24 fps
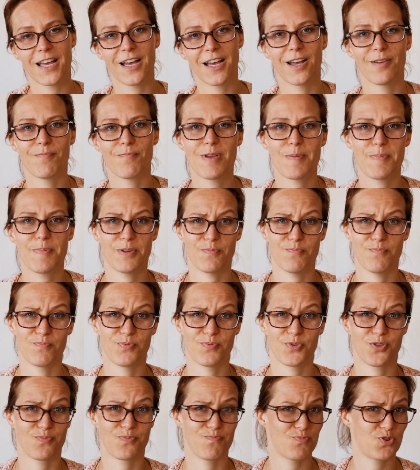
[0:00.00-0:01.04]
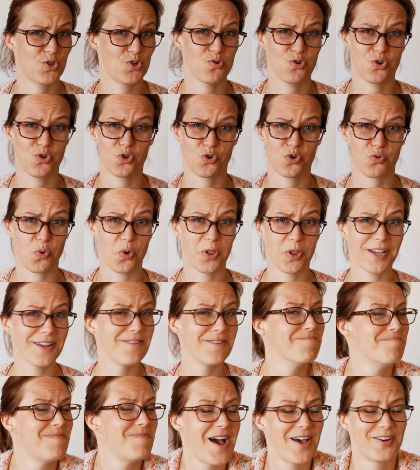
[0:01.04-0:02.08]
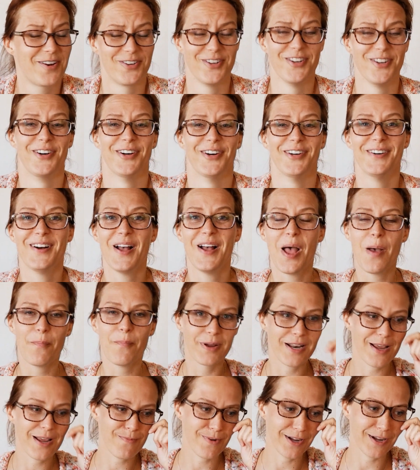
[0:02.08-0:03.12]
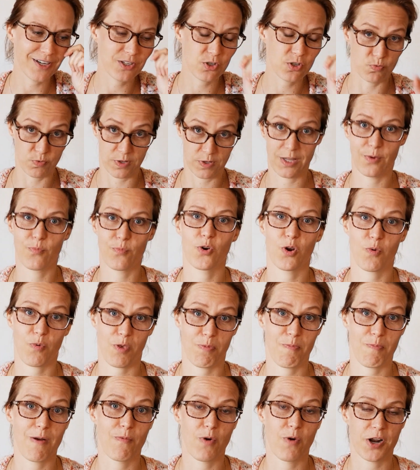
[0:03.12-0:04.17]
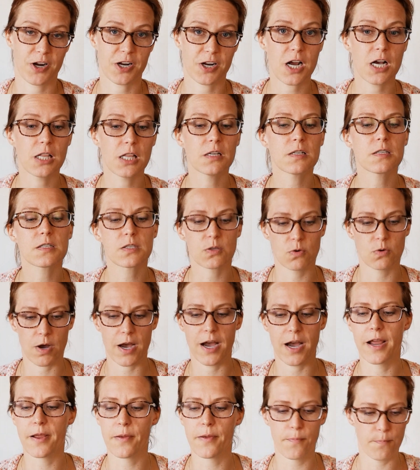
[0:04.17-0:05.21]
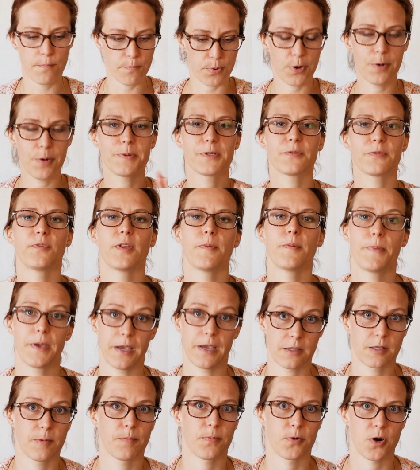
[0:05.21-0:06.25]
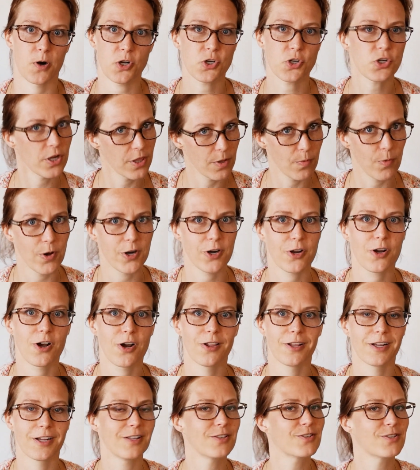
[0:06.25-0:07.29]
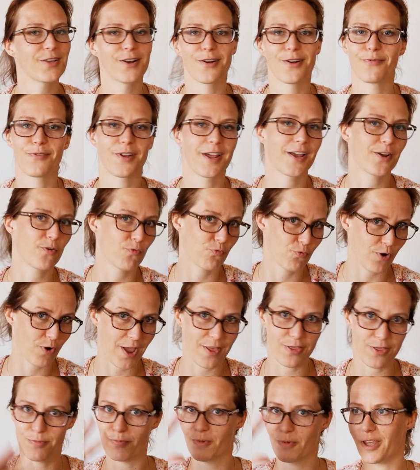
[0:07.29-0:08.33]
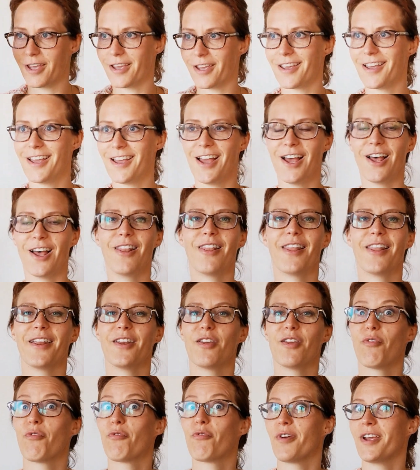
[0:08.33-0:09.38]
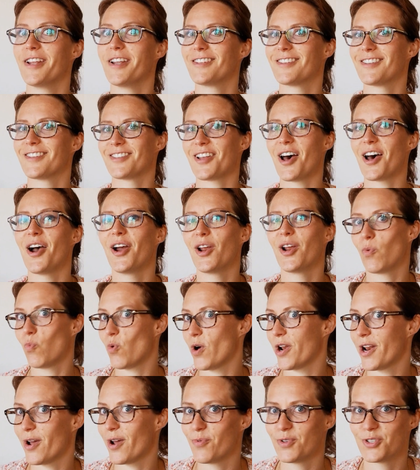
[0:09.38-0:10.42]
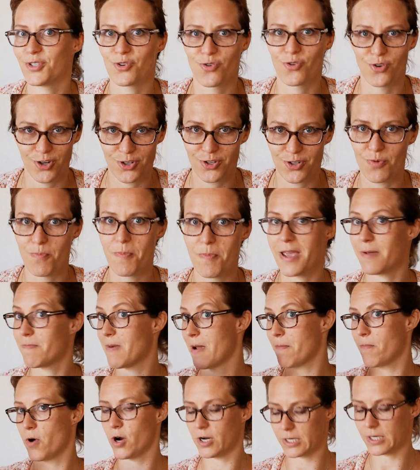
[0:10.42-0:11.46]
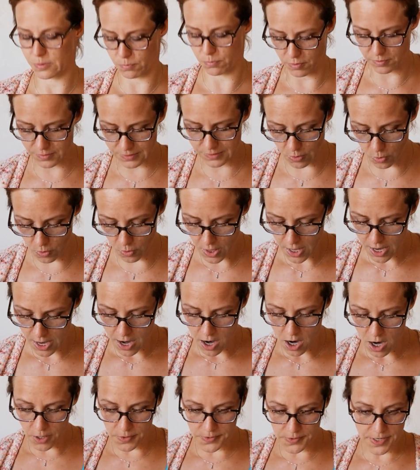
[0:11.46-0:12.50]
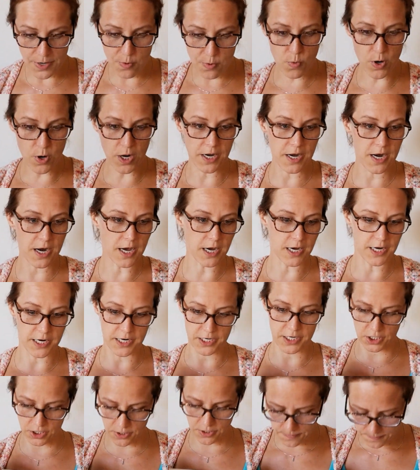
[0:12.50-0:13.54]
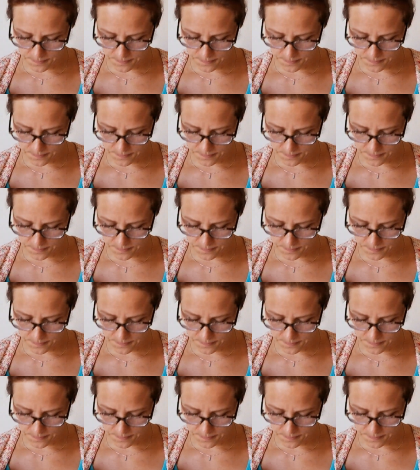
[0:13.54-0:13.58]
maybe too controlling. I don't know. But I wanted to really work with my watercolor, so I purposefully picked the brush and the watercolor instead of like randomly letting fate decide what I was going to make my marks with. So on day one, I